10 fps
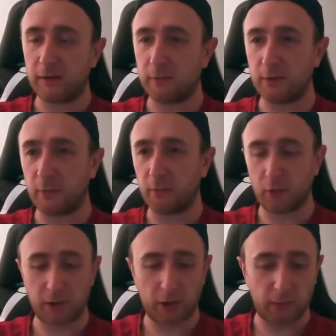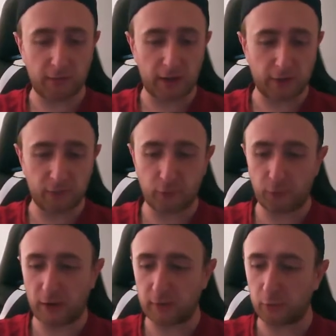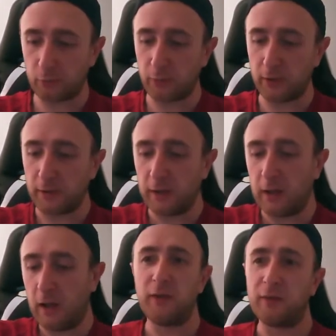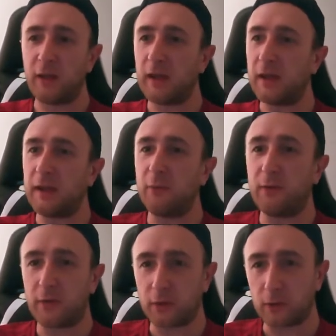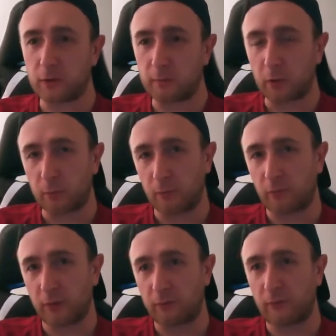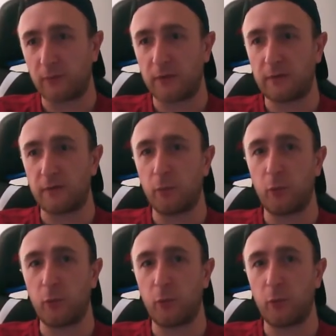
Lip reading: don't know, I'm not going to go into that because it's too technical. But say if we took a Pokemon, something simple